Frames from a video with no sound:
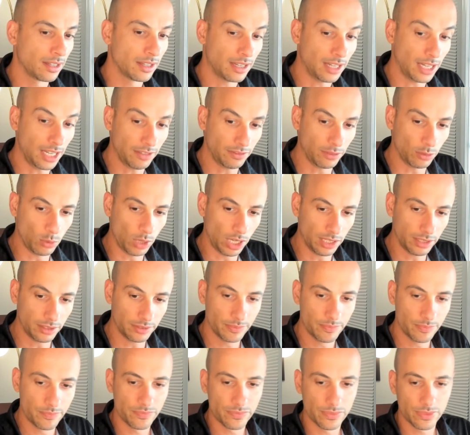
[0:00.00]
Hi,
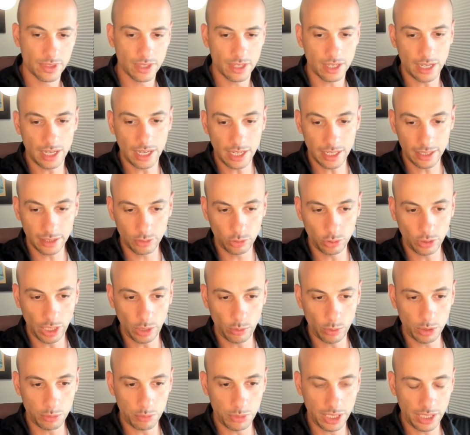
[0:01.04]
everyone. Today
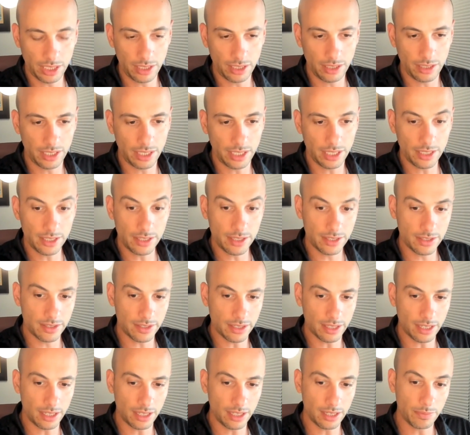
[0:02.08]
with me is
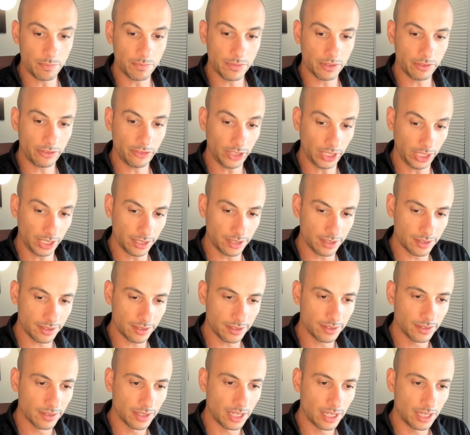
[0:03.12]

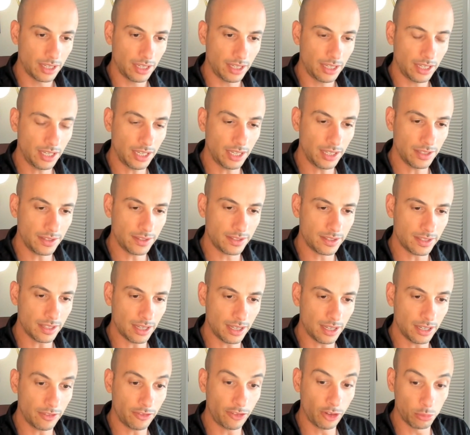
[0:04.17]
Felix. He is
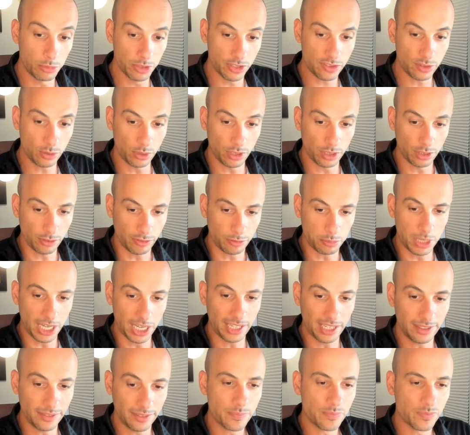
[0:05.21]
a former student of
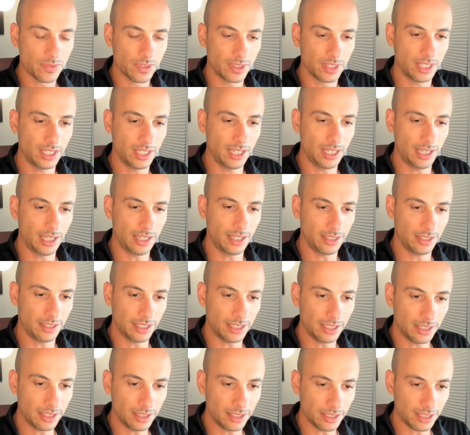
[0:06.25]
mine in
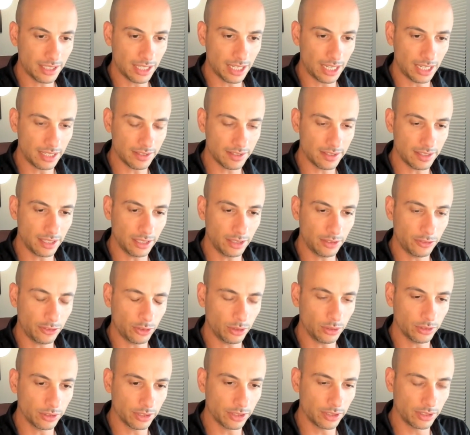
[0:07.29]
Cal State
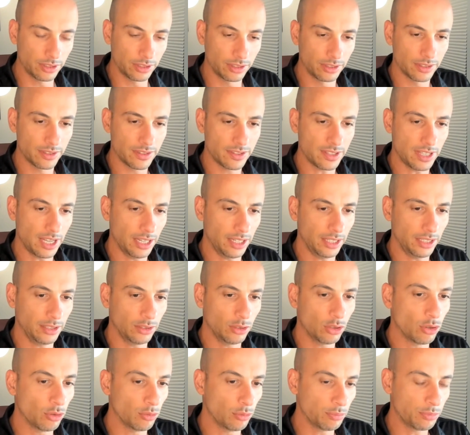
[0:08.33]
Fulton,
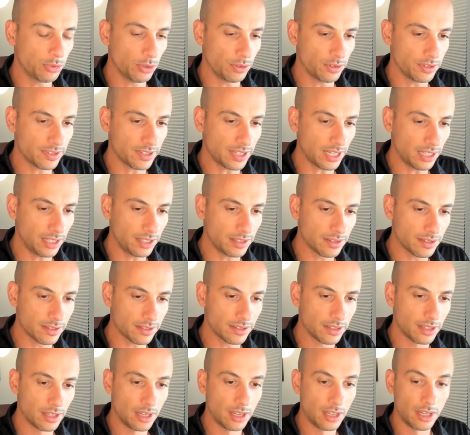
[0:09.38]
studying computer
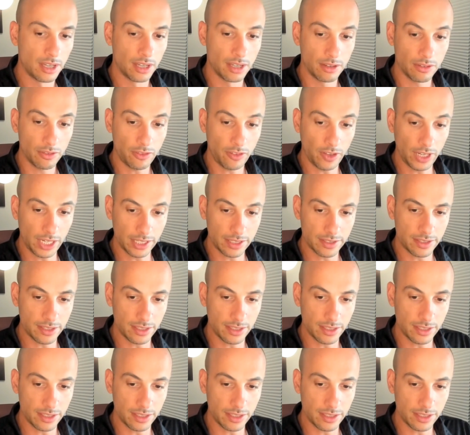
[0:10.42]
science. Has